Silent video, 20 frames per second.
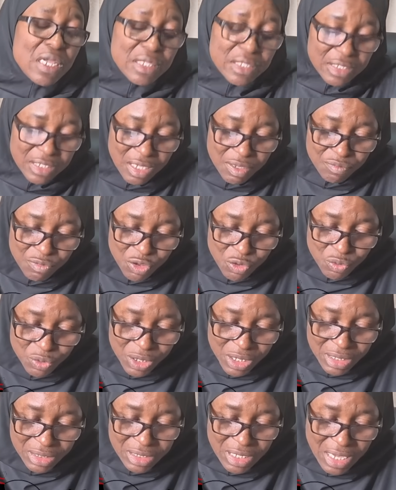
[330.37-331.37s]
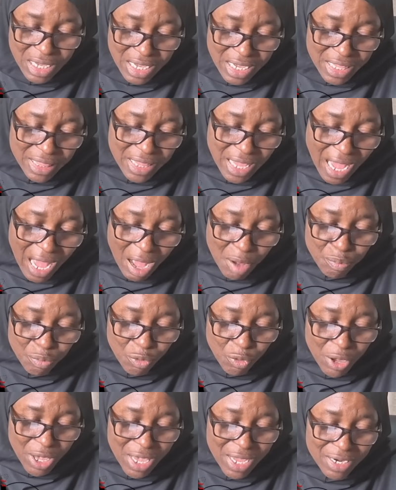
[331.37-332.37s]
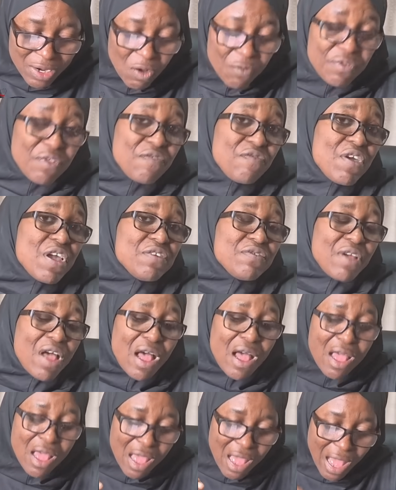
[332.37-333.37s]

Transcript: Team unit in the Apo area of the Federal